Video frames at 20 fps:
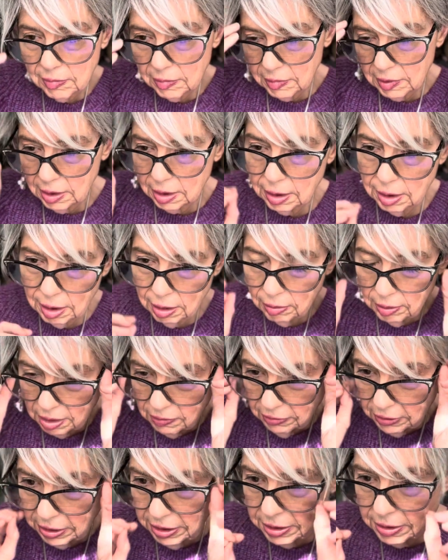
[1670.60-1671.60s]
Now, I
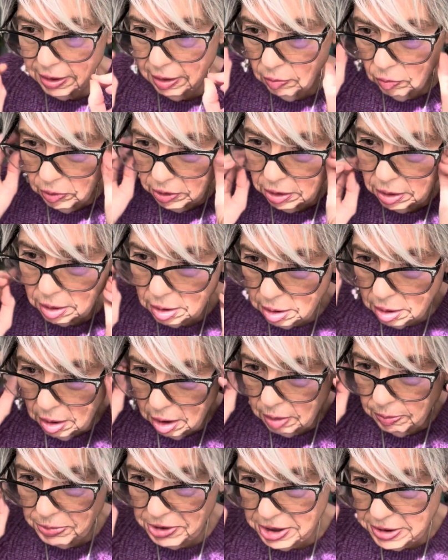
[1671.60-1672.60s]
even like that one little
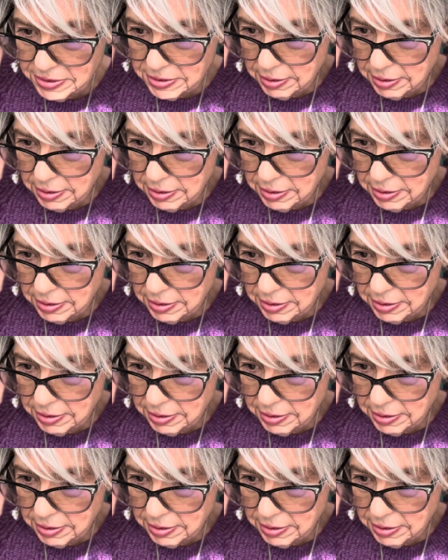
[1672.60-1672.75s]
long piece